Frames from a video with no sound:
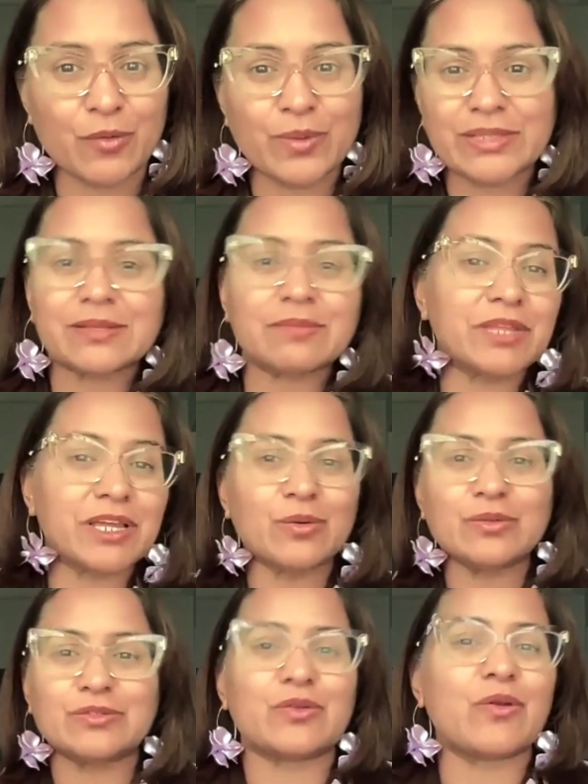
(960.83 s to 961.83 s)
or when something
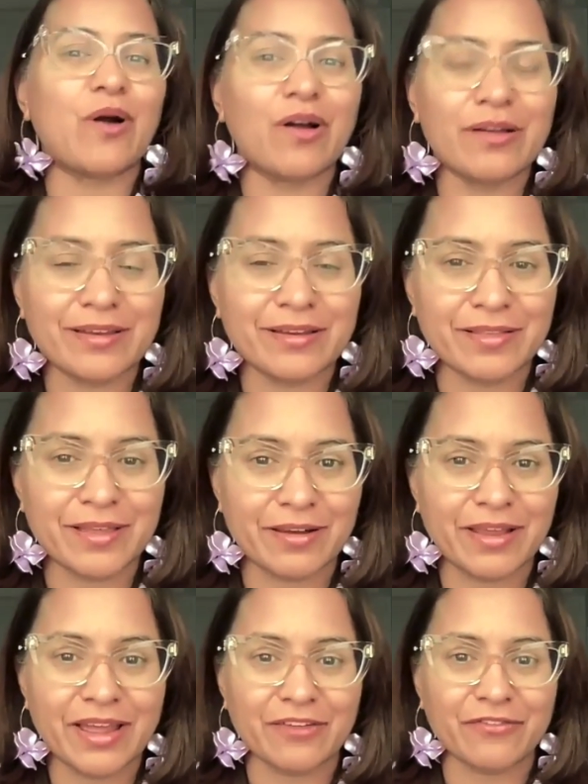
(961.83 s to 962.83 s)
goes wrong in their
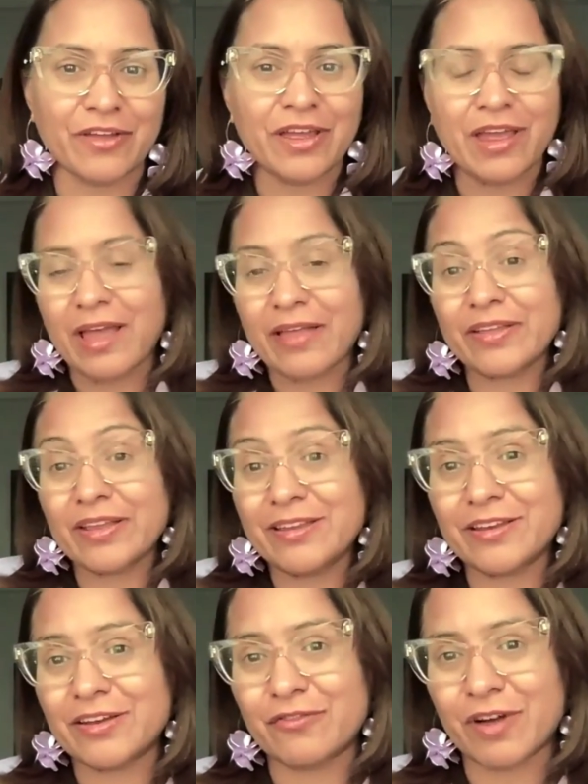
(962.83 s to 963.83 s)
life and they
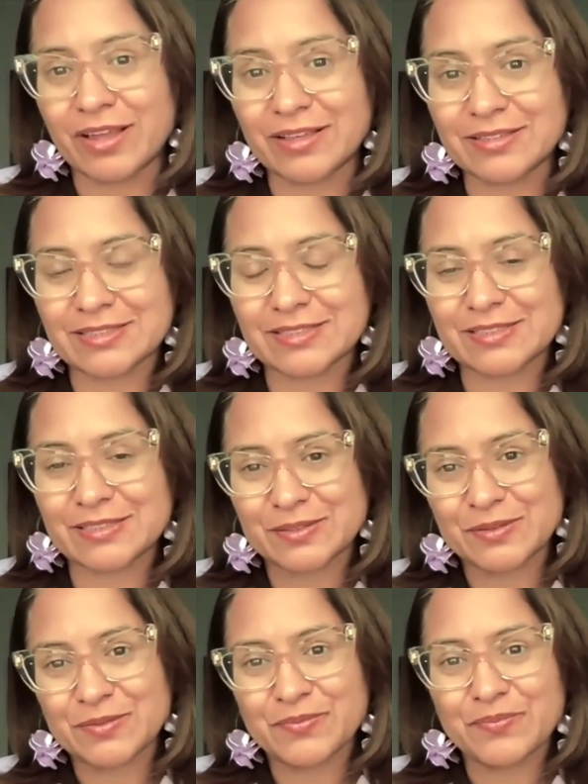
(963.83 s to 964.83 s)
need advice.
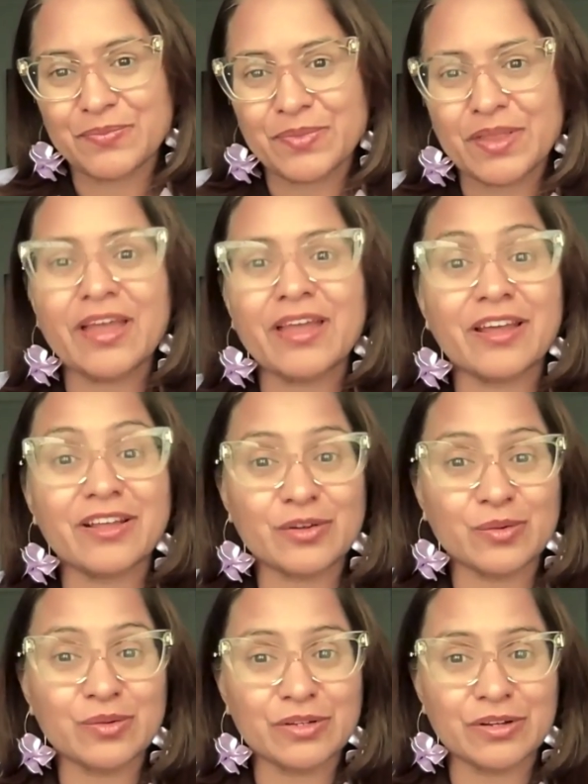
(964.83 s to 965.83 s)
And I
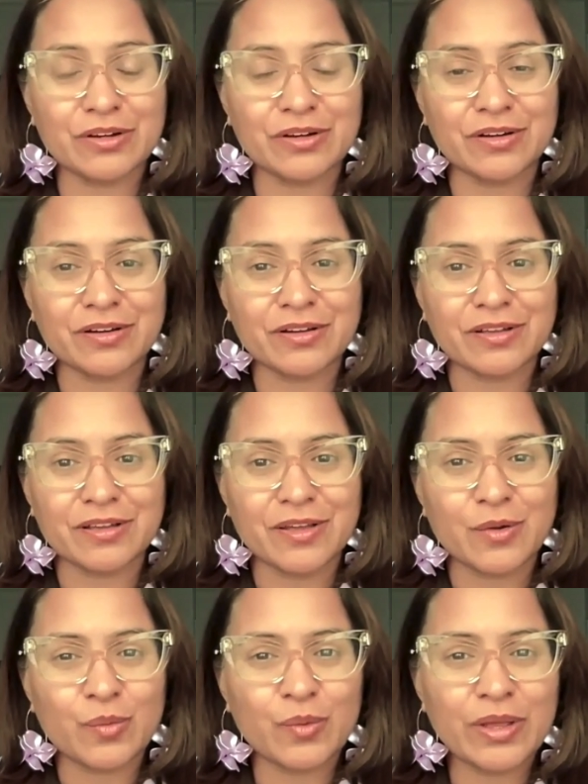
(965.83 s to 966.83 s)
told her,
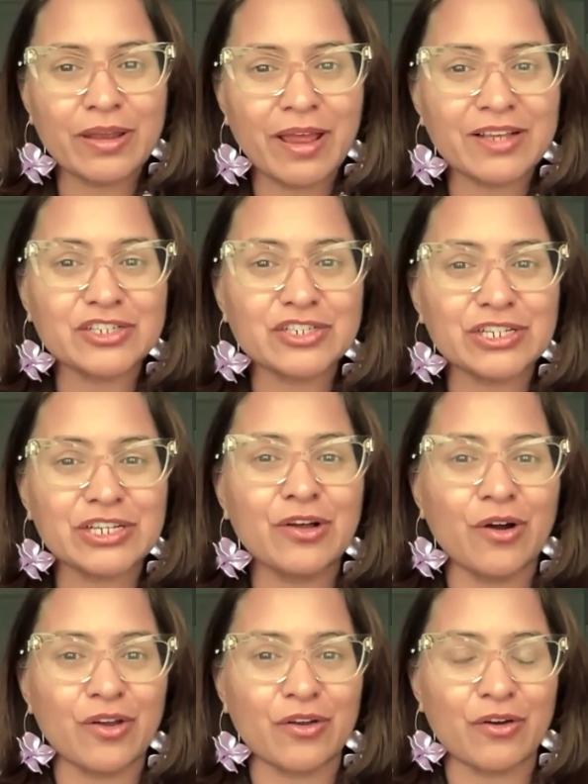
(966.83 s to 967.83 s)
where has she
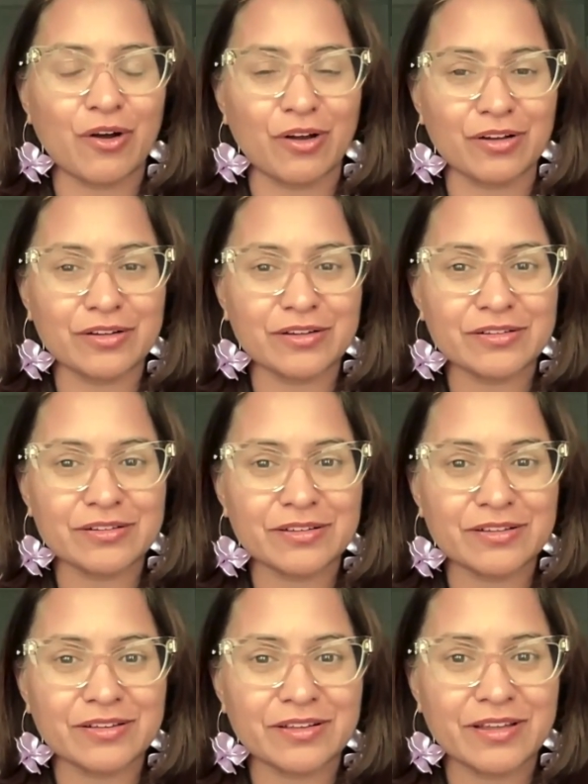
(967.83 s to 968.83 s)
gone wrong?
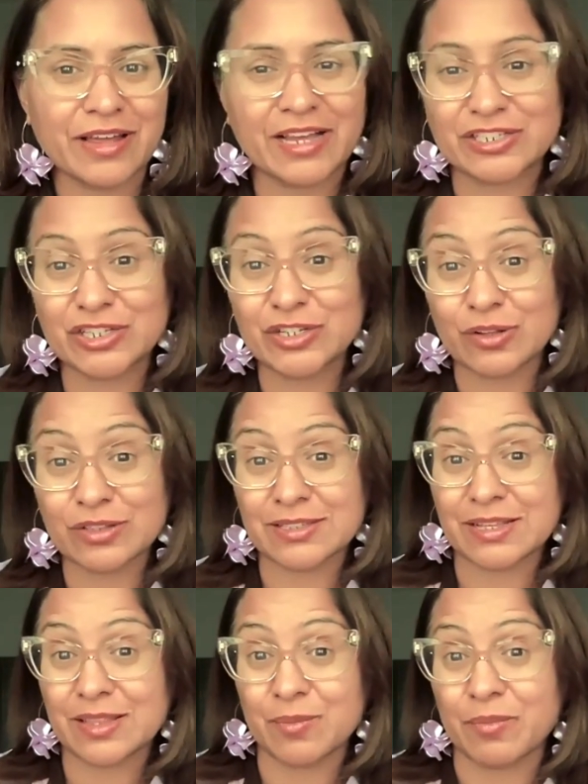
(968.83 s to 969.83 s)
Has she not
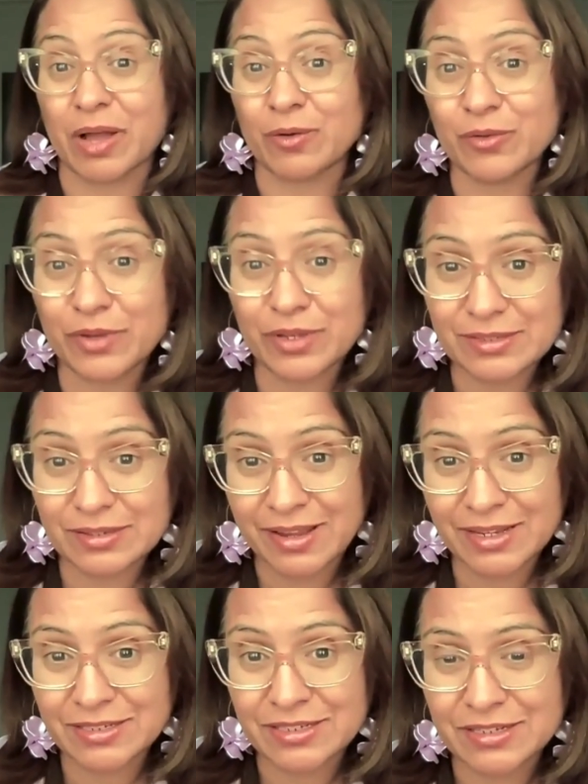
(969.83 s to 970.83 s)
set the boundaries
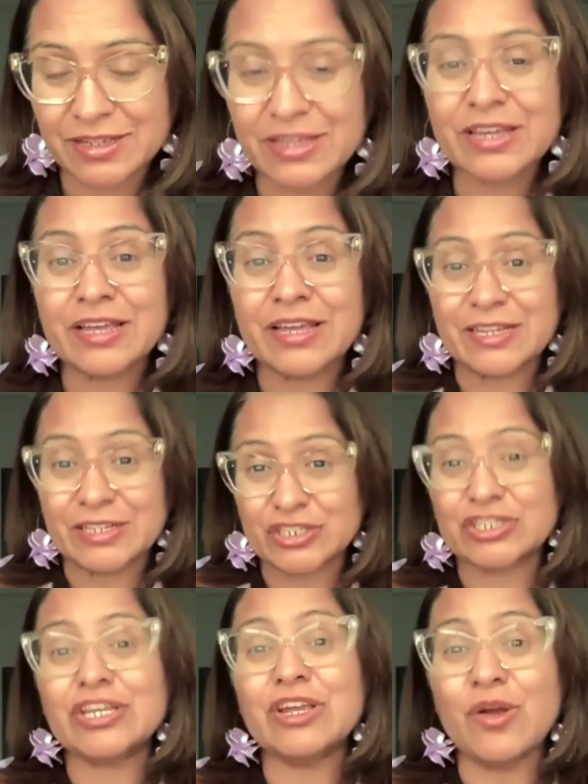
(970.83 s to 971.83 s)
right? Is
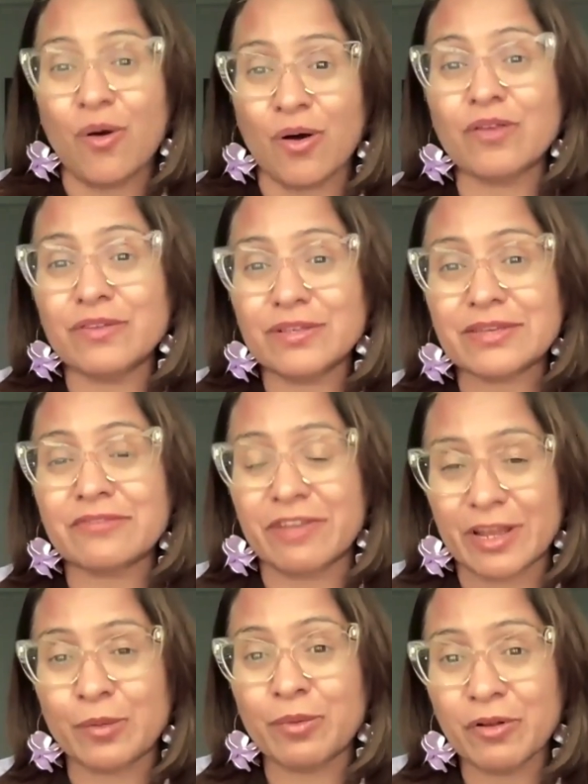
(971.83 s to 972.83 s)
she always
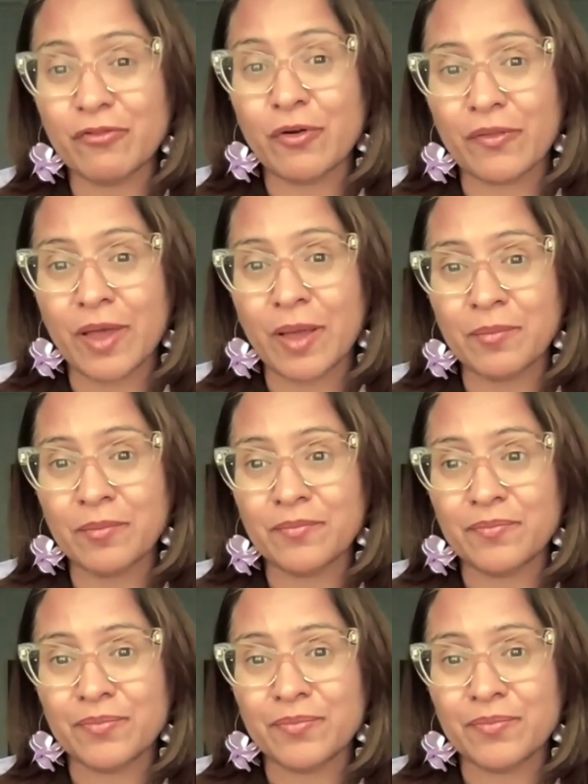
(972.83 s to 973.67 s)
available for them?